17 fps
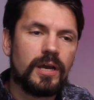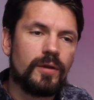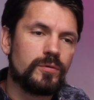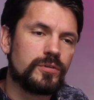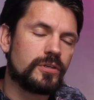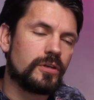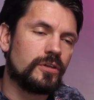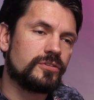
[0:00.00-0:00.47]
I
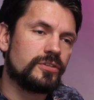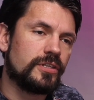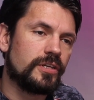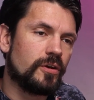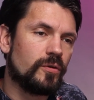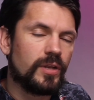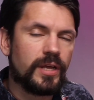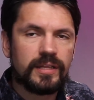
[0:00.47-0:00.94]
was
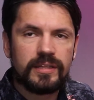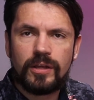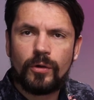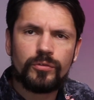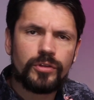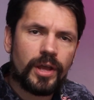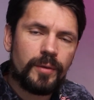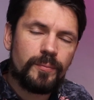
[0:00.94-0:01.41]
constantly going like,
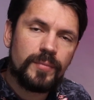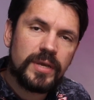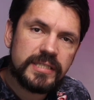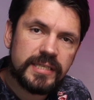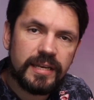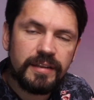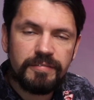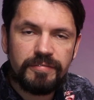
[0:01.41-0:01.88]
don't I
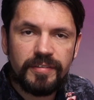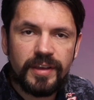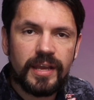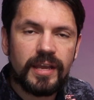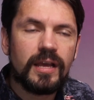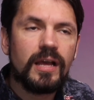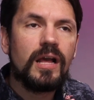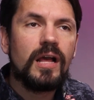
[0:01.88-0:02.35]
miss
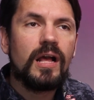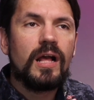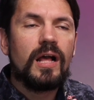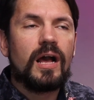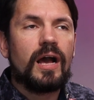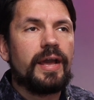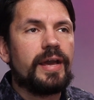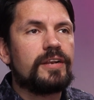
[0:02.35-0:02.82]
anything?
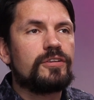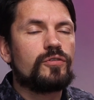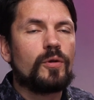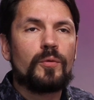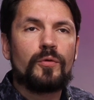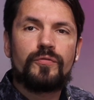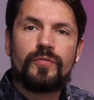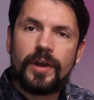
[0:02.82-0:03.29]
I had
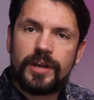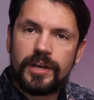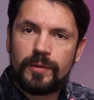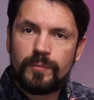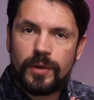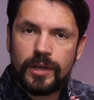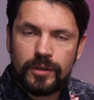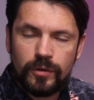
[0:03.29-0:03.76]
trouble
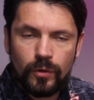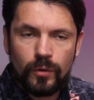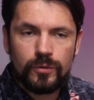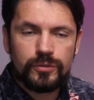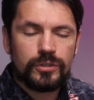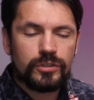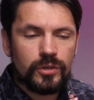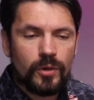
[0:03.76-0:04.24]
finding my
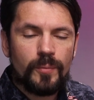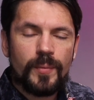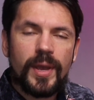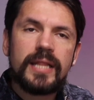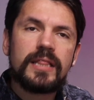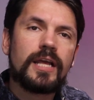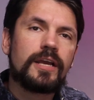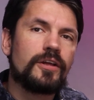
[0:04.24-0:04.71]
goals. So I
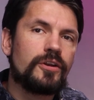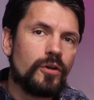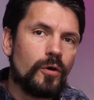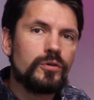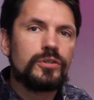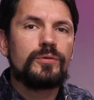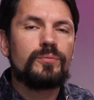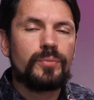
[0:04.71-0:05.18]
made like a
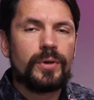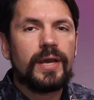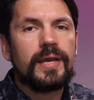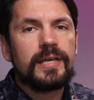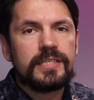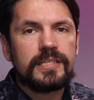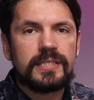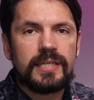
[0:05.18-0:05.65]
Notion
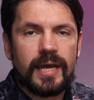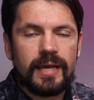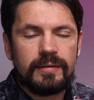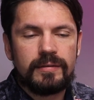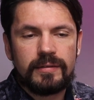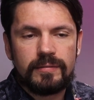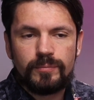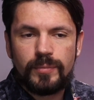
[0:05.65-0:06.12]
page
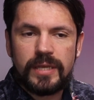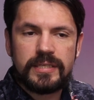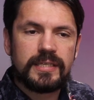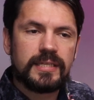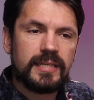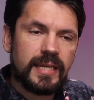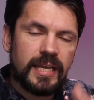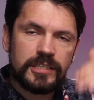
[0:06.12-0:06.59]
that
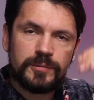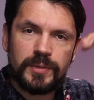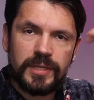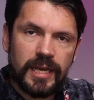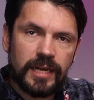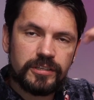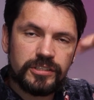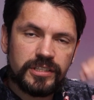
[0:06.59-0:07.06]
basically gets
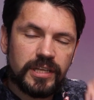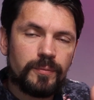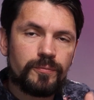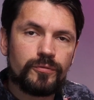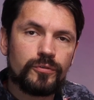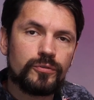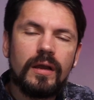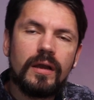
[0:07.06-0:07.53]
me there
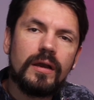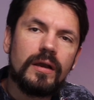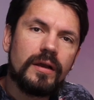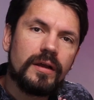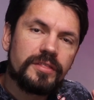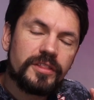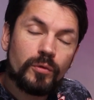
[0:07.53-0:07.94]
step through step.